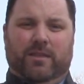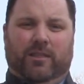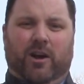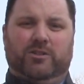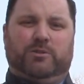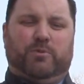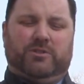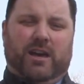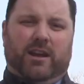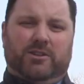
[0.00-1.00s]
largest
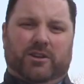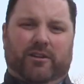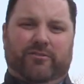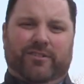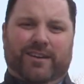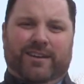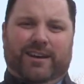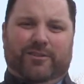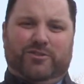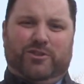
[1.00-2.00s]
percentage of
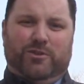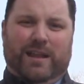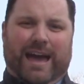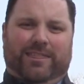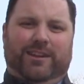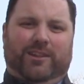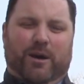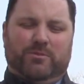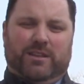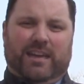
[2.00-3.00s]
student athlete
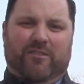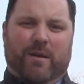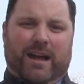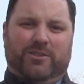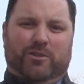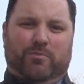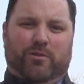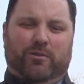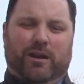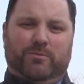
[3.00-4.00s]
alums that gave back to their
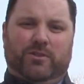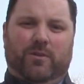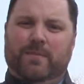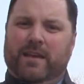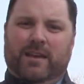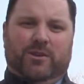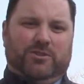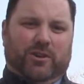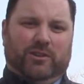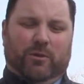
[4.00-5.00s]
program. So
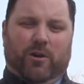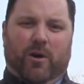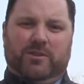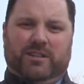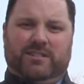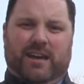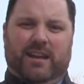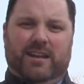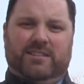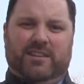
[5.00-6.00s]
certainly we're always
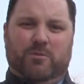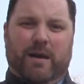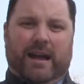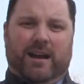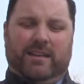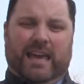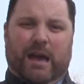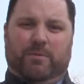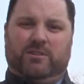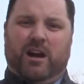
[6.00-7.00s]
excited to see you back on
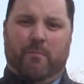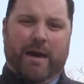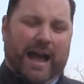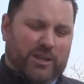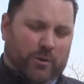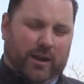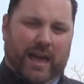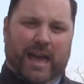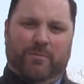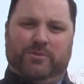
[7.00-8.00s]
campus. Come back to our
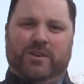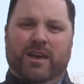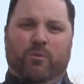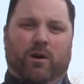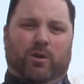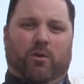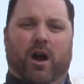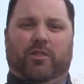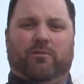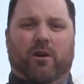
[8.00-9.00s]
games, whether we're
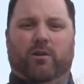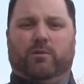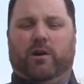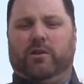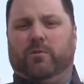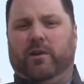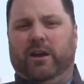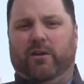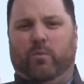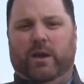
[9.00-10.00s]
on the road or whether we're
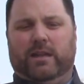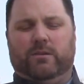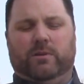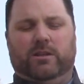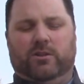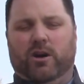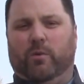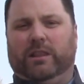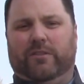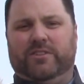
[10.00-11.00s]
here at Wheaton. You know
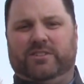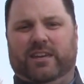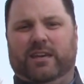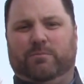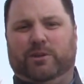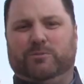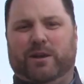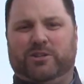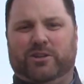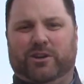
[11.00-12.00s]
we love to see you, and please
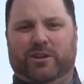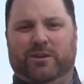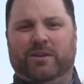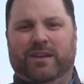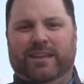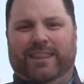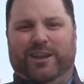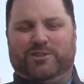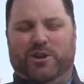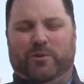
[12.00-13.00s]
make sure you're going to
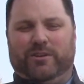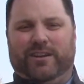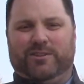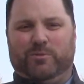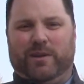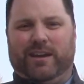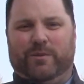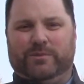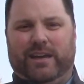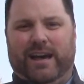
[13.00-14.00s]
let us know when you're here so we can
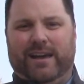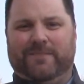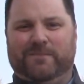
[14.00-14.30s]
come say hi.